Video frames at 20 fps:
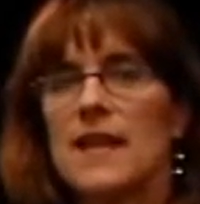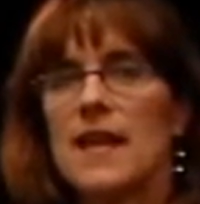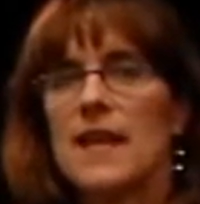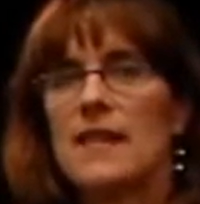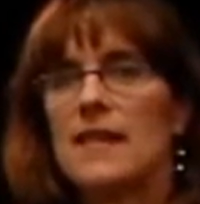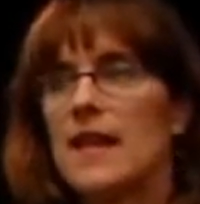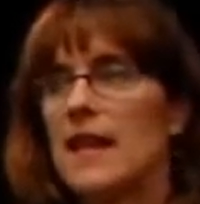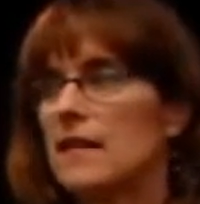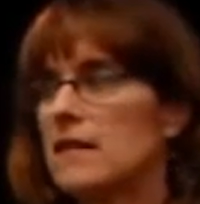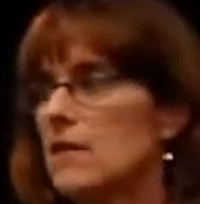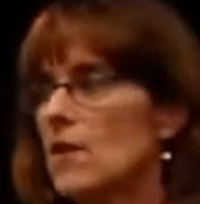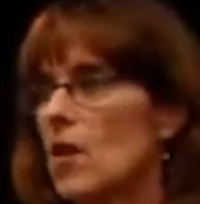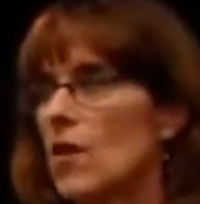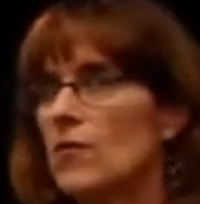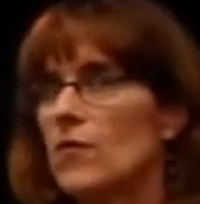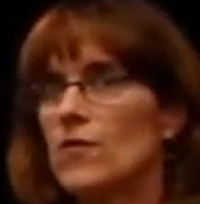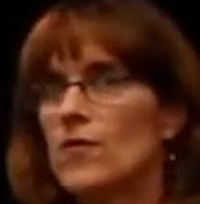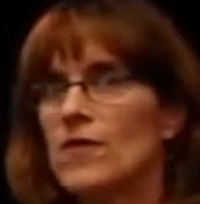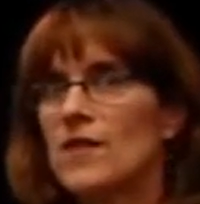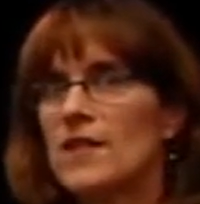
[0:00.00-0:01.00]
And that's
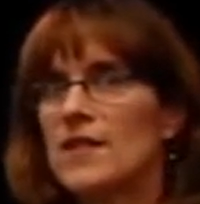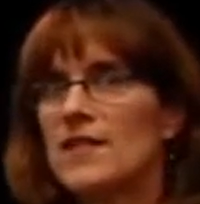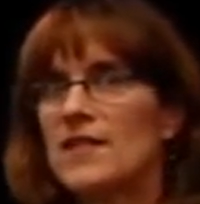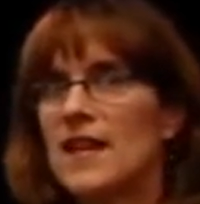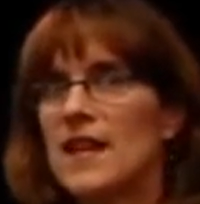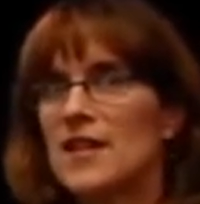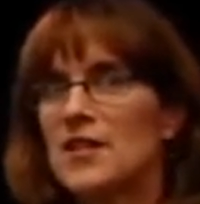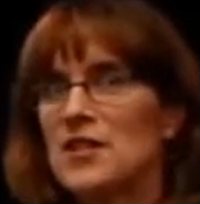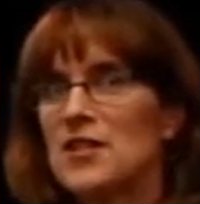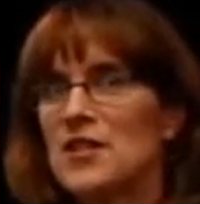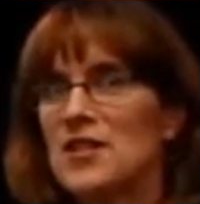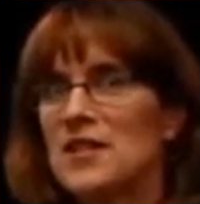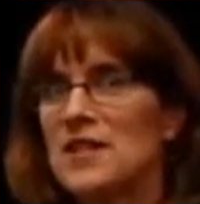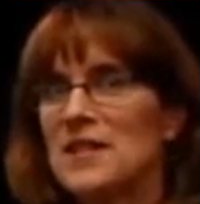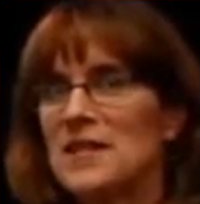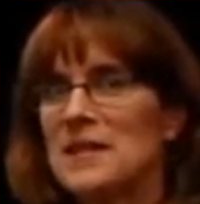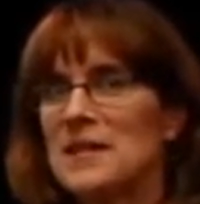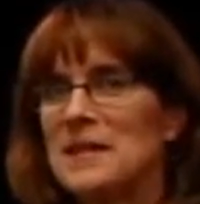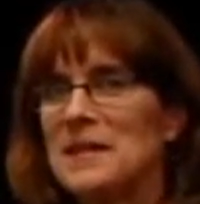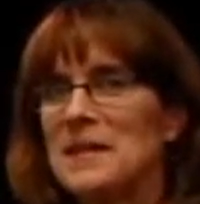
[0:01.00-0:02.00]
all for this
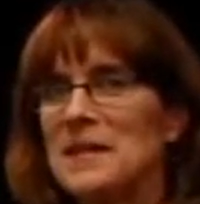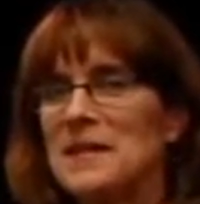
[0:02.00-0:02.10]
section.